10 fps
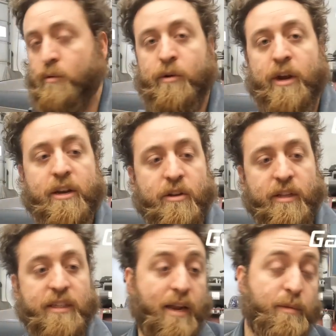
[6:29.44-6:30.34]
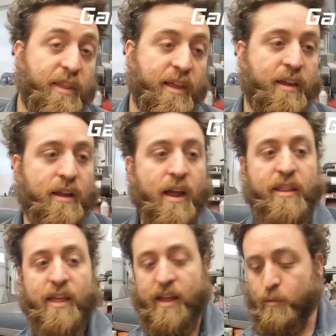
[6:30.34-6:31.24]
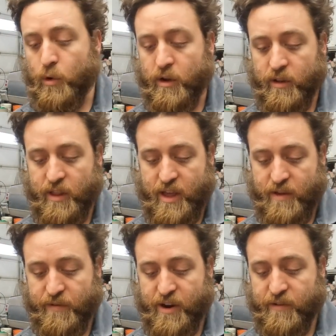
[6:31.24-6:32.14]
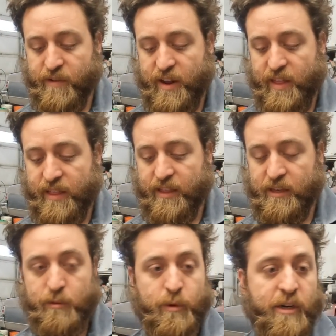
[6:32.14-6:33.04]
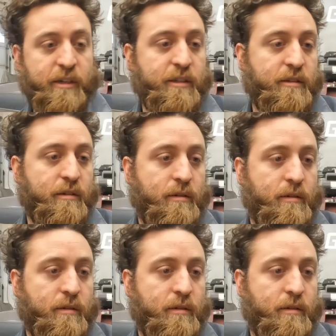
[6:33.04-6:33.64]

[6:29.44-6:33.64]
So we're going to do the same thing, and then we'll verify that this works.